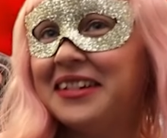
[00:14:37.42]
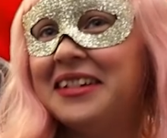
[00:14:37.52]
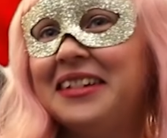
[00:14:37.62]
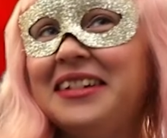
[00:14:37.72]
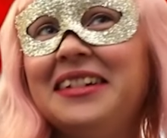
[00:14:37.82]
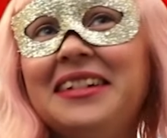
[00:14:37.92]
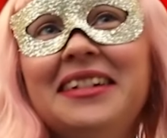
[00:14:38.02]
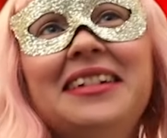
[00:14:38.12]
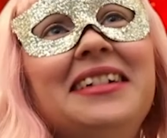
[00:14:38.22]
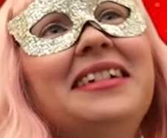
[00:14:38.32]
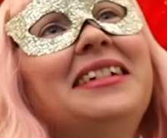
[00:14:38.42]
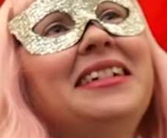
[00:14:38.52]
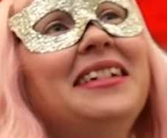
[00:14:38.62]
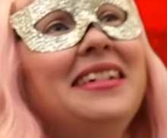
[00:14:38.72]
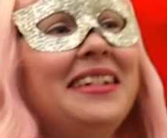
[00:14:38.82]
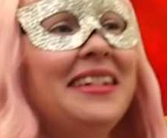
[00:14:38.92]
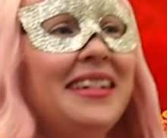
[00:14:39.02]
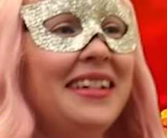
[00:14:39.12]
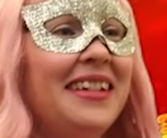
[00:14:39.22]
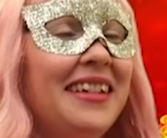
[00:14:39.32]

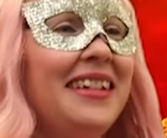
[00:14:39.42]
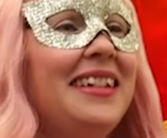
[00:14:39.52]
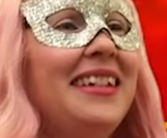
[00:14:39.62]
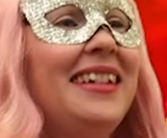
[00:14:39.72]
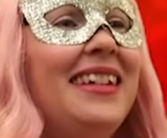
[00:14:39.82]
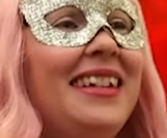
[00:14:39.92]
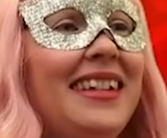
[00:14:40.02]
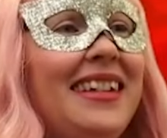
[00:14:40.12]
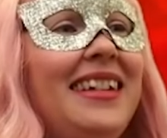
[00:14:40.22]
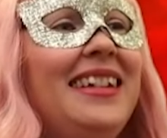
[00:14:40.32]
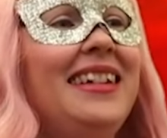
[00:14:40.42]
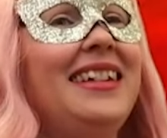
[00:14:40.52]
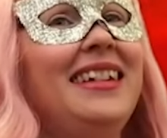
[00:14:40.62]
(not speaking)